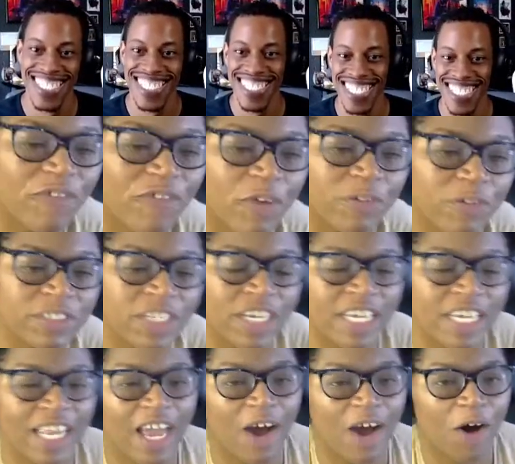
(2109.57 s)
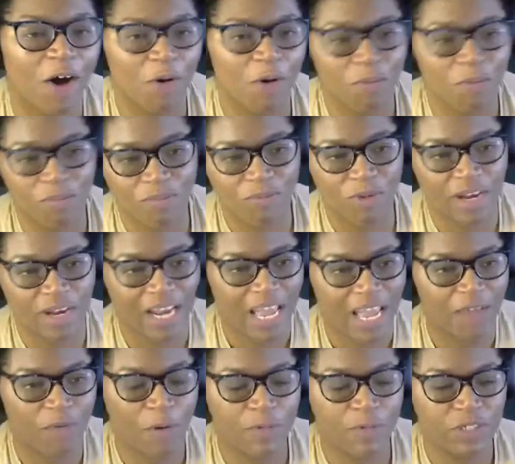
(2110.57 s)
So if you was cooking at home one
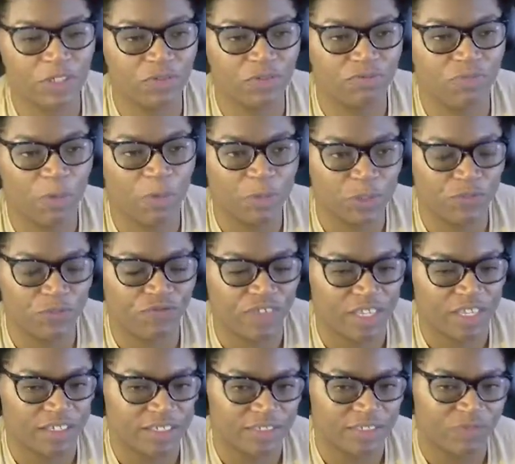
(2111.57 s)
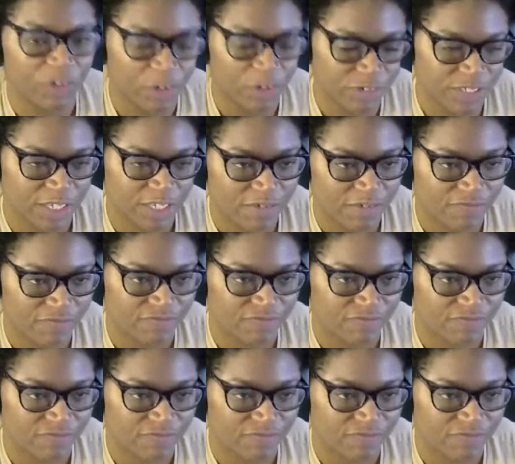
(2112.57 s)
night, what would you fix for yourself?